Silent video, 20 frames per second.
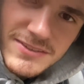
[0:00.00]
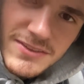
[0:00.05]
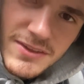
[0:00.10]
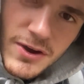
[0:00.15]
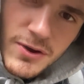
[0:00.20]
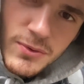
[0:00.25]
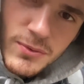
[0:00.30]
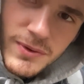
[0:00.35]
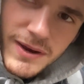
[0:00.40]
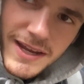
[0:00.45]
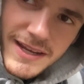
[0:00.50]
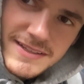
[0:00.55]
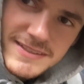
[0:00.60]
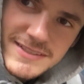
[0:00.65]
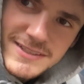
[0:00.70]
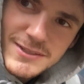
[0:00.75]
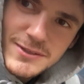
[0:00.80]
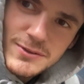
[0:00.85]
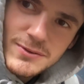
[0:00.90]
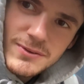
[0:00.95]
no way
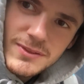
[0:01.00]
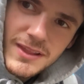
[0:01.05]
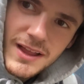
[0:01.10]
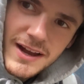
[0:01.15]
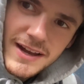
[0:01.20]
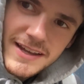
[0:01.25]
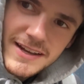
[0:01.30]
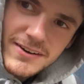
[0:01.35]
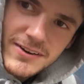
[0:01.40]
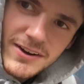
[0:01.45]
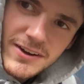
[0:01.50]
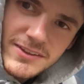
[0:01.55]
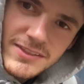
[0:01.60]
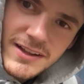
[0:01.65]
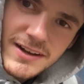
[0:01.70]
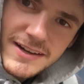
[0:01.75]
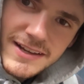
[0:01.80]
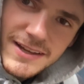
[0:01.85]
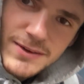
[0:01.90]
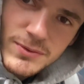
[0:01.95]
to lock it or
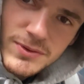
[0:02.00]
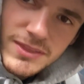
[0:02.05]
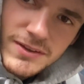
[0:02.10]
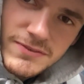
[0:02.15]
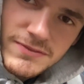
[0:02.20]
unlock it with the